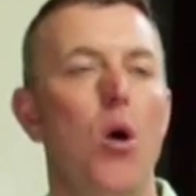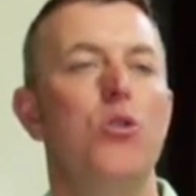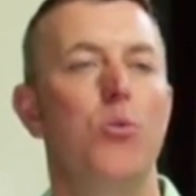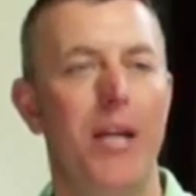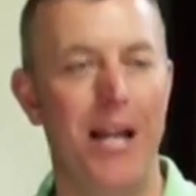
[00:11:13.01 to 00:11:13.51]

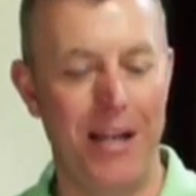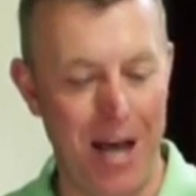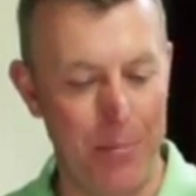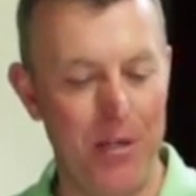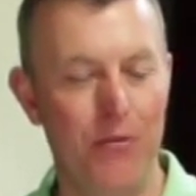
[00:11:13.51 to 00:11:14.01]
So we got a
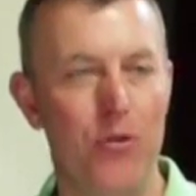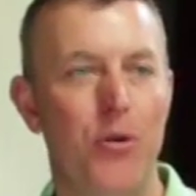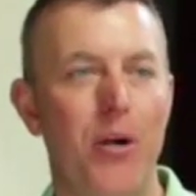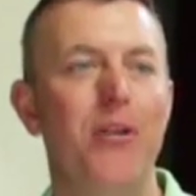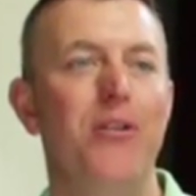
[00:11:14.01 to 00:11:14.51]
copy of her
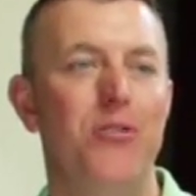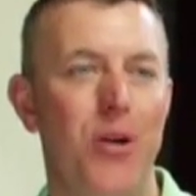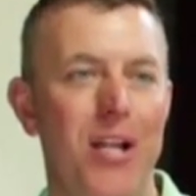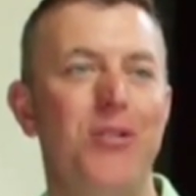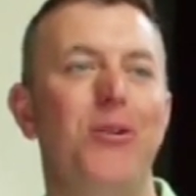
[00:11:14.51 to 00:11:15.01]

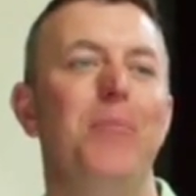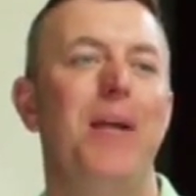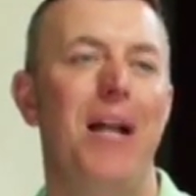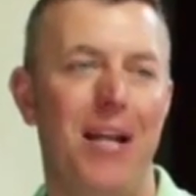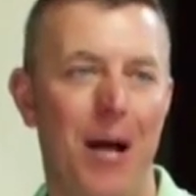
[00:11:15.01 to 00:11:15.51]
transcript,
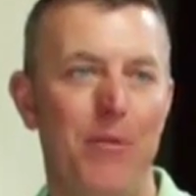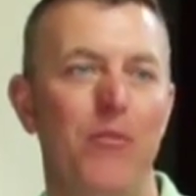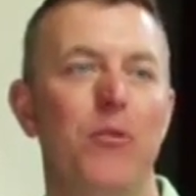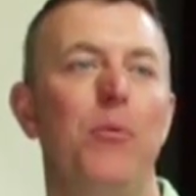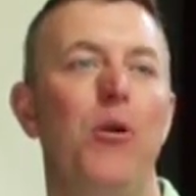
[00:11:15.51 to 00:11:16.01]
got a copy of her
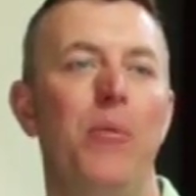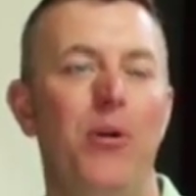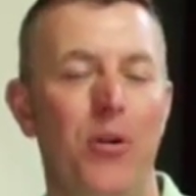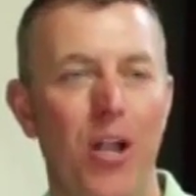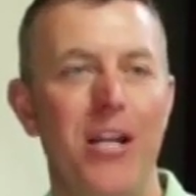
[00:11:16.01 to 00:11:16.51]
diploma,
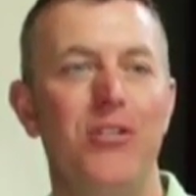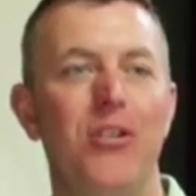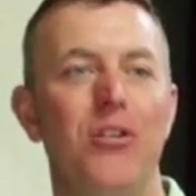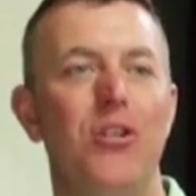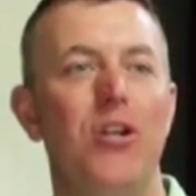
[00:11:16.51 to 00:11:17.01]
her
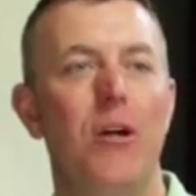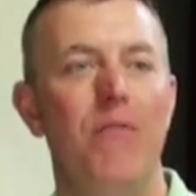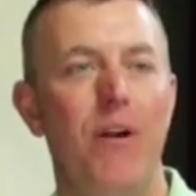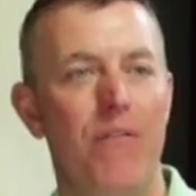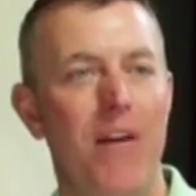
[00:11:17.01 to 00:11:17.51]
license,
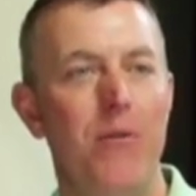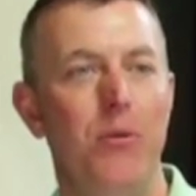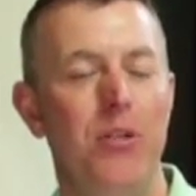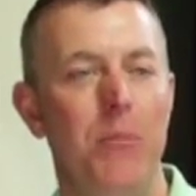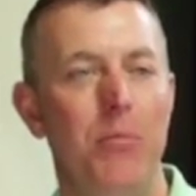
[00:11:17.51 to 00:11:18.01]
verified with
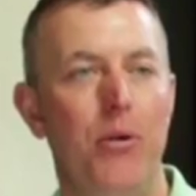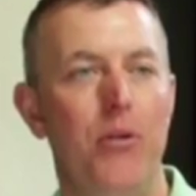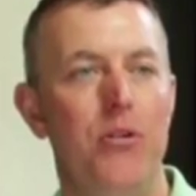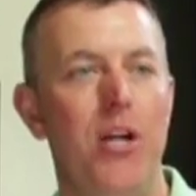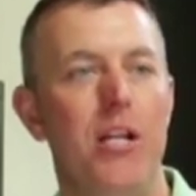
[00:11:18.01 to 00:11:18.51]
the employer
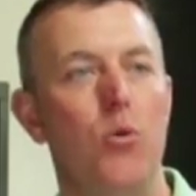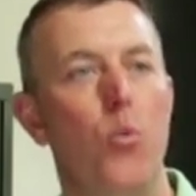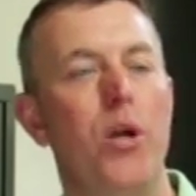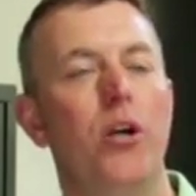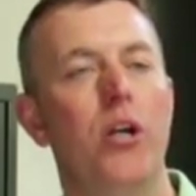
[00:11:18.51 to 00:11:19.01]
the change.
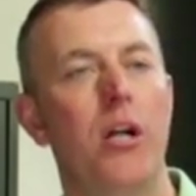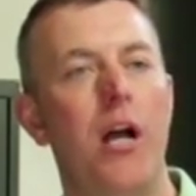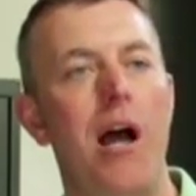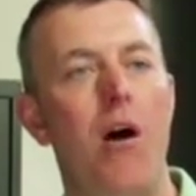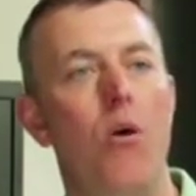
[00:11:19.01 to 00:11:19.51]
We are going to
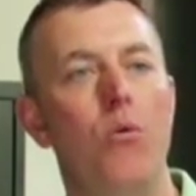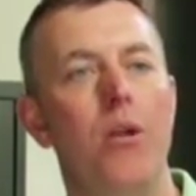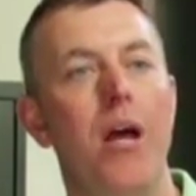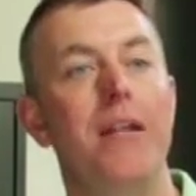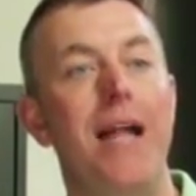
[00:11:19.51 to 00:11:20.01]
count
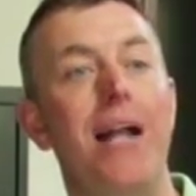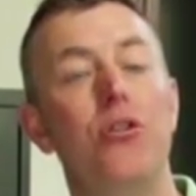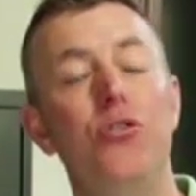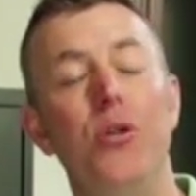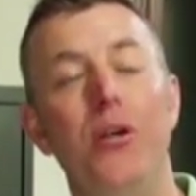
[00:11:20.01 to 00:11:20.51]
not a
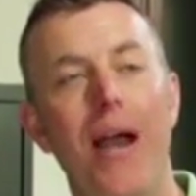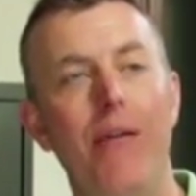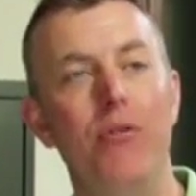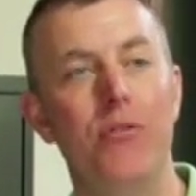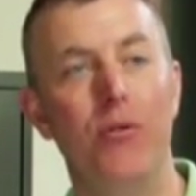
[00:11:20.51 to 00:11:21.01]
2-year
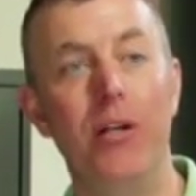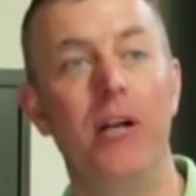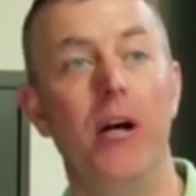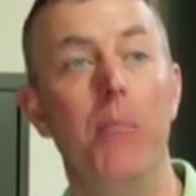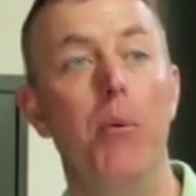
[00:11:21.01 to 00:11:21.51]
average of her
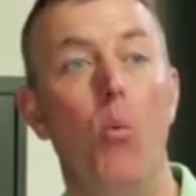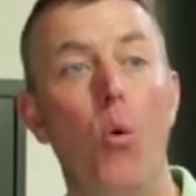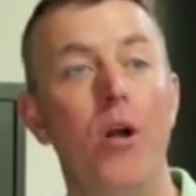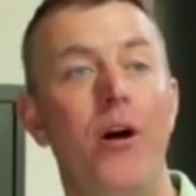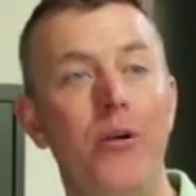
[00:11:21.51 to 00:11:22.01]
income, but
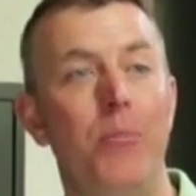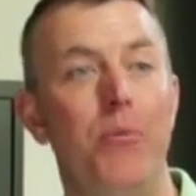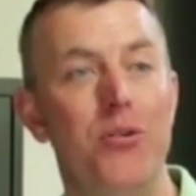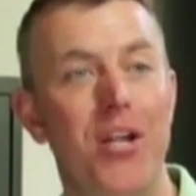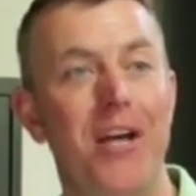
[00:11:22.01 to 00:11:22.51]

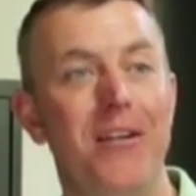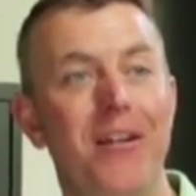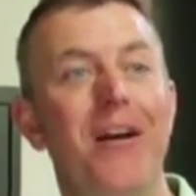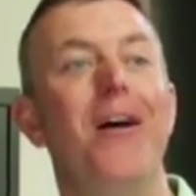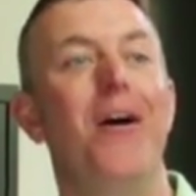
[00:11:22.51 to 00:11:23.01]
100%
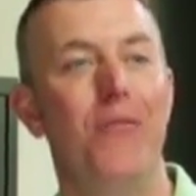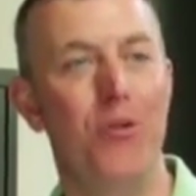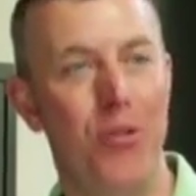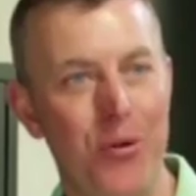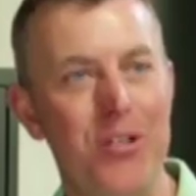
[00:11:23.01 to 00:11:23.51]
of her
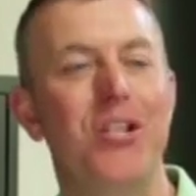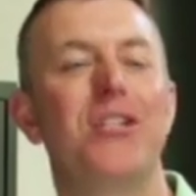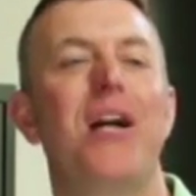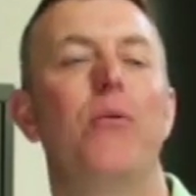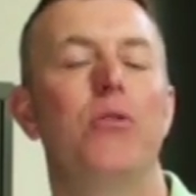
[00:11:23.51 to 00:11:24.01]
36
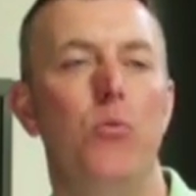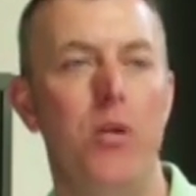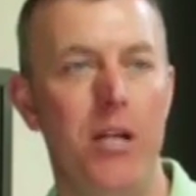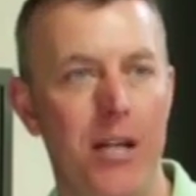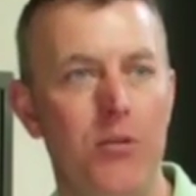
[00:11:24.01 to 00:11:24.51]
hours a
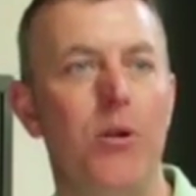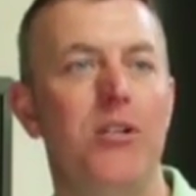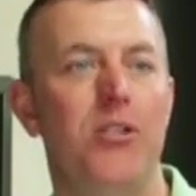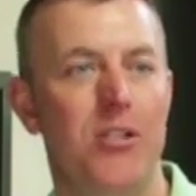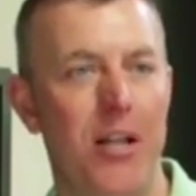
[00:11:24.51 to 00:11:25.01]
week at
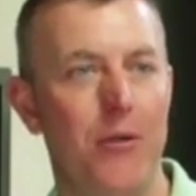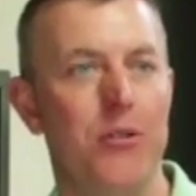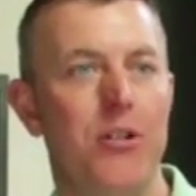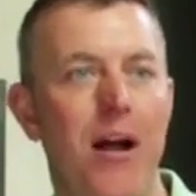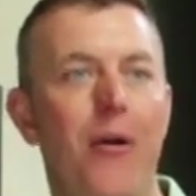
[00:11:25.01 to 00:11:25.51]
$26
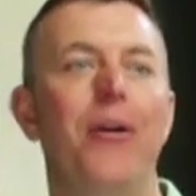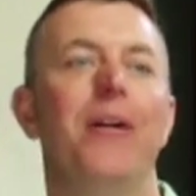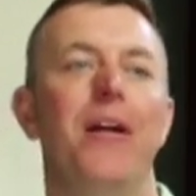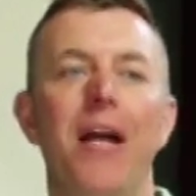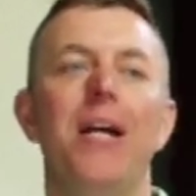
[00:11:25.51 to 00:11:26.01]
an hour.
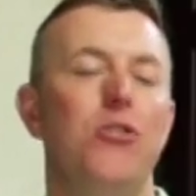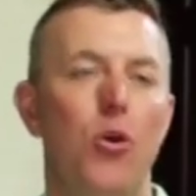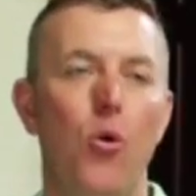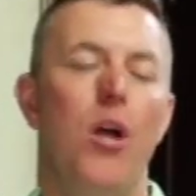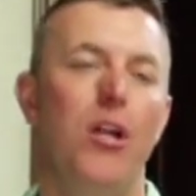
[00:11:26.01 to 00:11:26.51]

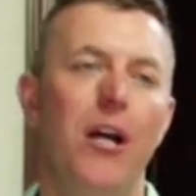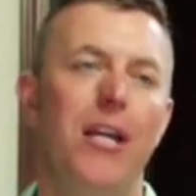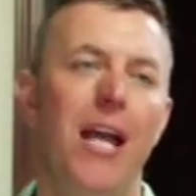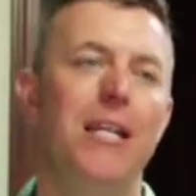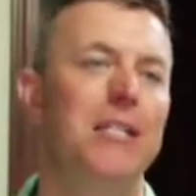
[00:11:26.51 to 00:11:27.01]
So
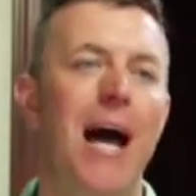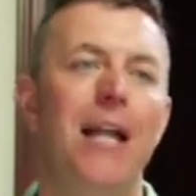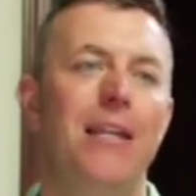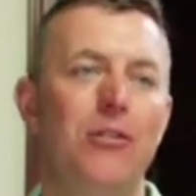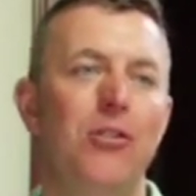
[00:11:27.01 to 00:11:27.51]
again, it's not
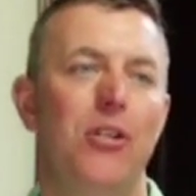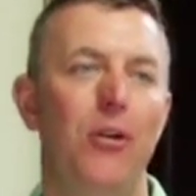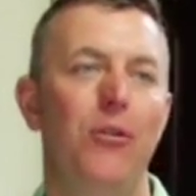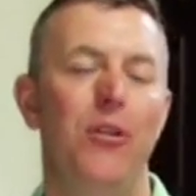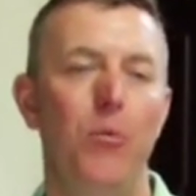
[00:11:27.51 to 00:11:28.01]

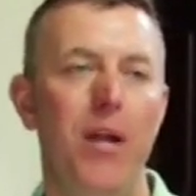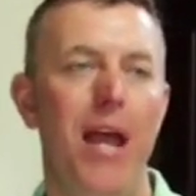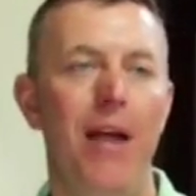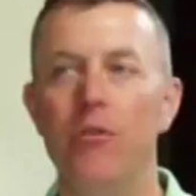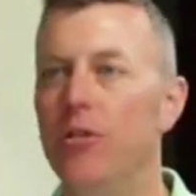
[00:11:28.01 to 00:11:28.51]
necessarily that we
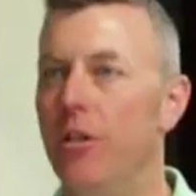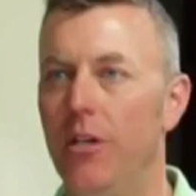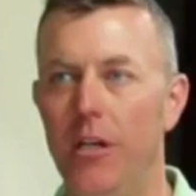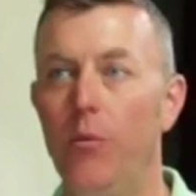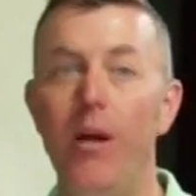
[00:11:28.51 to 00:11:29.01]
average it. You
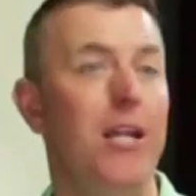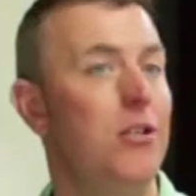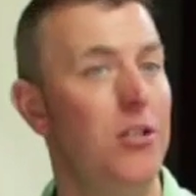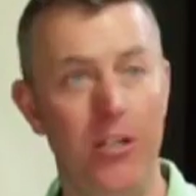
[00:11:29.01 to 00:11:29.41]
get a raise, you